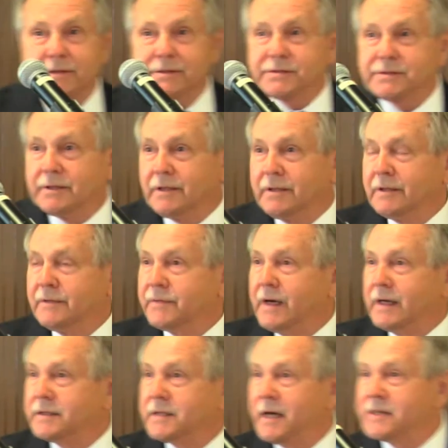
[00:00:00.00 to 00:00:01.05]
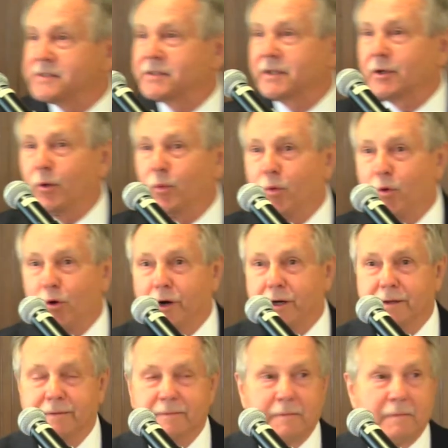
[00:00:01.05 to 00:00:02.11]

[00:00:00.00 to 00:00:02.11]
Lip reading: is a fantastic award.